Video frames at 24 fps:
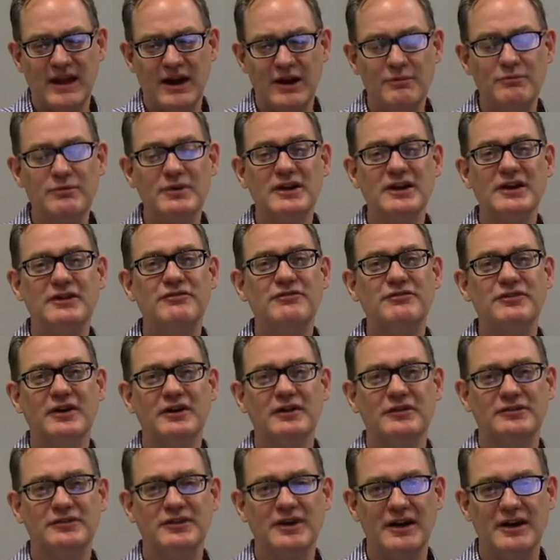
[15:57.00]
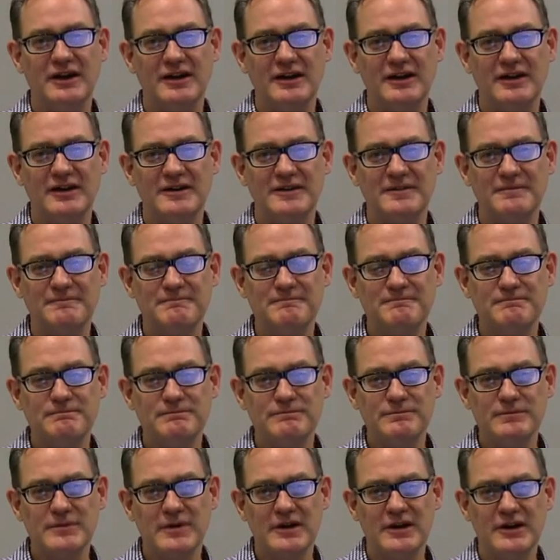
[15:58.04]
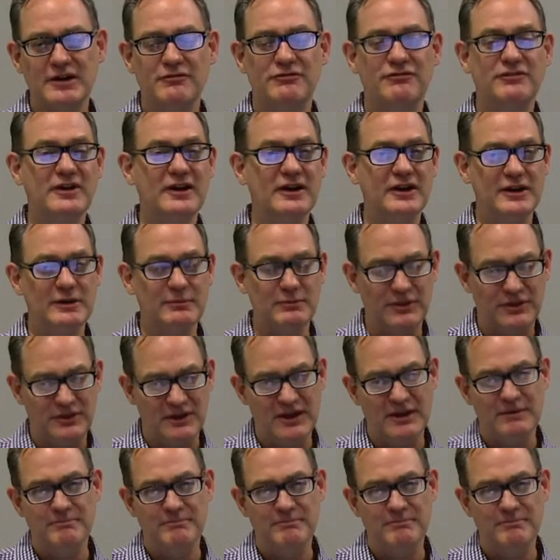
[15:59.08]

really felt an affinity with him.